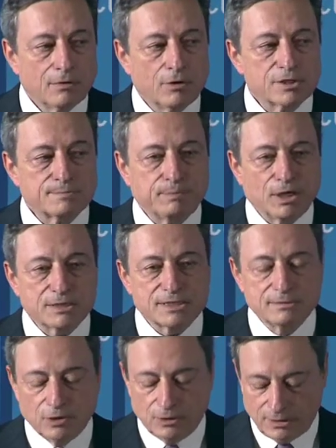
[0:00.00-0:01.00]
was
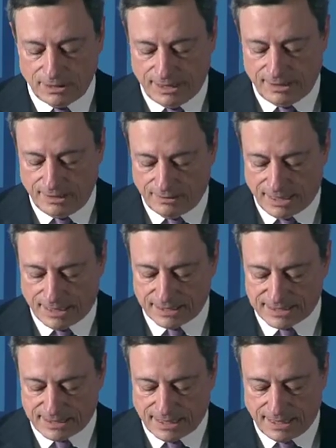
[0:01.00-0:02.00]
possible in the United
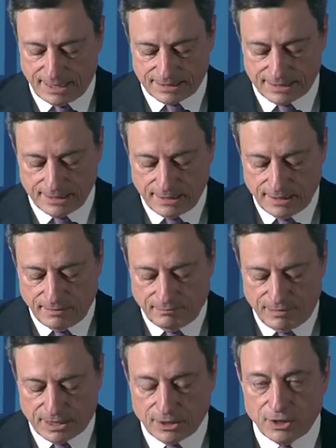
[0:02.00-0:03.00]
States
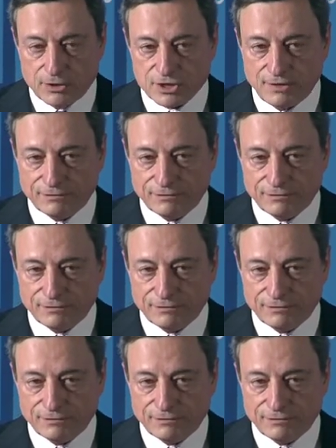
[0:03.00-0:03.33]
because of